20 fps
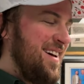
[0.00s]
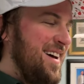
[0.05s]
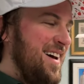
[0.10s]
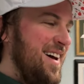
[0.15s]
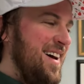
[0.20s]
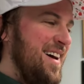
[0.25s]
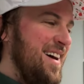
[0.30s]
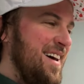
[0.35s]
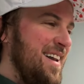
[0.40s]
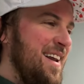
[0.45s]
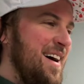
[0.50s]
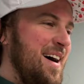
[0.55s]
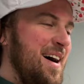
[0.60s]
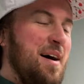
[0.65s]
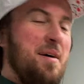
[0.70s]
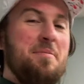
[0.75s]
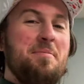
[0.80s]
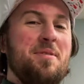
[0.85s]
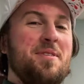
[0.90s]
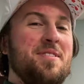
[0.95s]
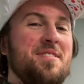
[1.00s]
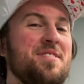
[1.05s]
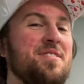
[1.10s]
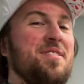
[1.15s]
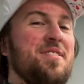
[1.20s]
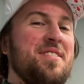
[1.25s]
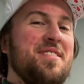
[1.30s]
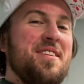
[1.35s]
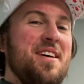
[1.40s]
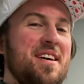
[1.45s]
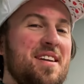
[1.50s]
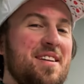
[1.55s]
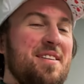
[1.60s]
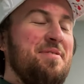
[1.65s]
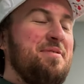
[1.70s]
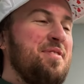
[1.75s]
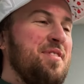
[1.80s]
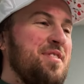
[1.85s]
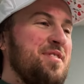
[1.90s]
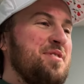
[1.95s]
And I've been so
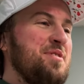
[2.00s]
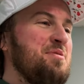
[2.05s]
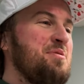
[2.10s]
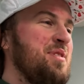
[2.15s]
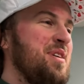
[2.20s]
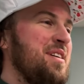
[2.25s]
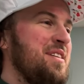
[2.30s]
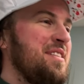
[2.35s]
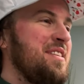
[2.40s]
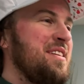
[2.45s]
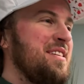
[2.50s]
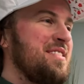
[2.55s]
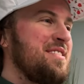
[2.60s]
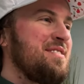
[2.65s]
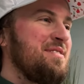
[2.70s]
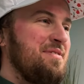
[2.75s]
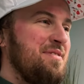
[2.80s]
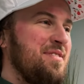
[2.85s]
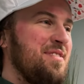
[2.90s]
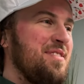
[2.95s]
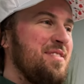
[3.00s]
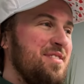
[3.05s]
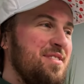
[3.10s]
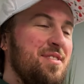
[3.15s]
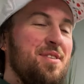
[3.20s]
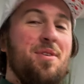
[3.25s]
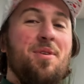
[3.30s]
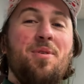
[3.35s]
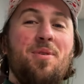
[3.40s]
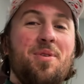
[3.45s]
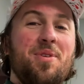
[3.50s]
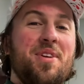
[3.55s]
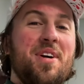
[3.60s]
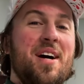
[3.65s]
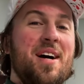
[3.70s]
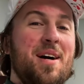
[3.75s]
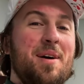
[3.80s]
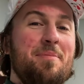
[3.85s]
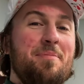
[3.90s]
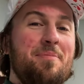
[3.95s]
excited for us to wear these for the whole
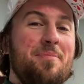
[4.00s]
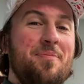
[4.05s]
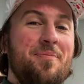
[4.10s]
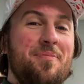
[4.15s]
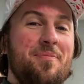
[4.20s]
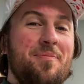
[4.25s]
time.